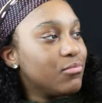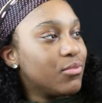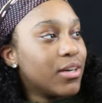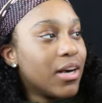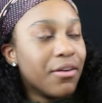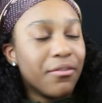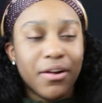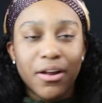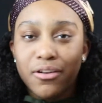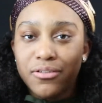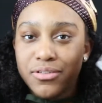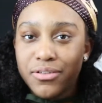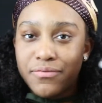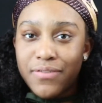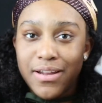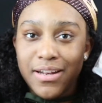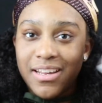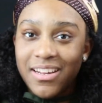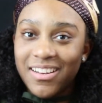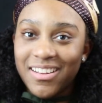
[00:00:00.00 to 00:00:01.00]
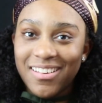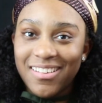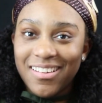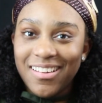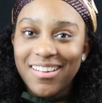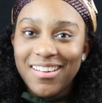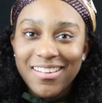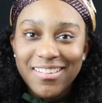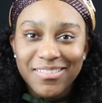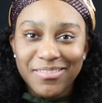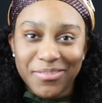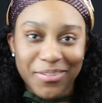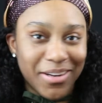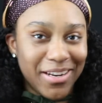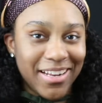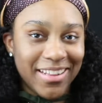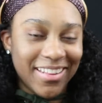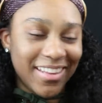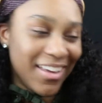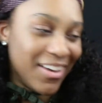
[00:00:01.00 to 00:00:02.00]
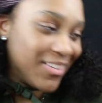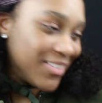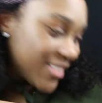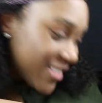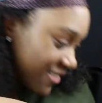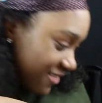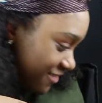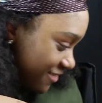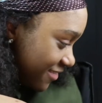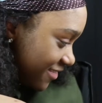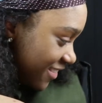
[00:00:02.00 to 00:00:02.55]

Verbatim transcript: whatever else if I need it, for anything else.